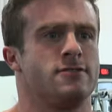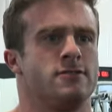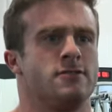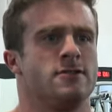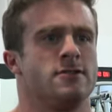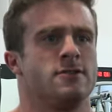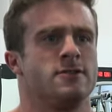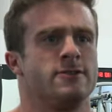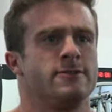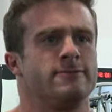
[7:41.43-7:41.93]
the
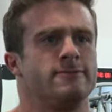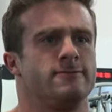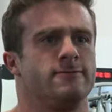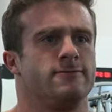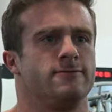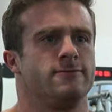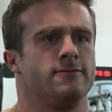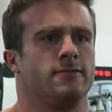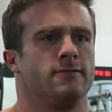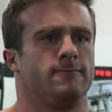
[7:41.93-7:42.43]
light
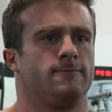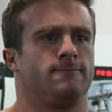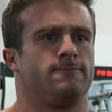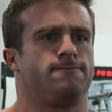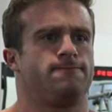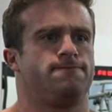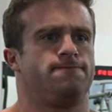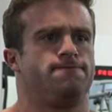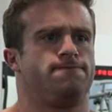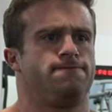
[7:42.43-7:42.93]
heavies, and
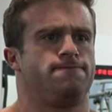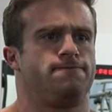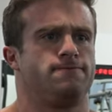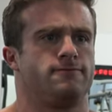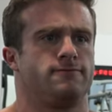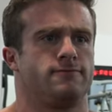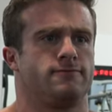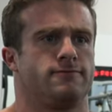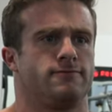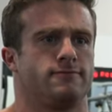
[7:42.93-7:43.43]
then
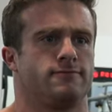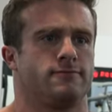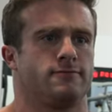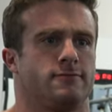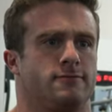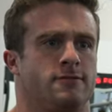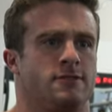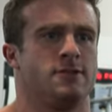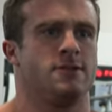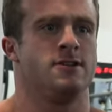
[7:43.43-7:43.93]

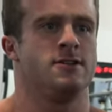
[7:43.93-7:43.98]
Jerry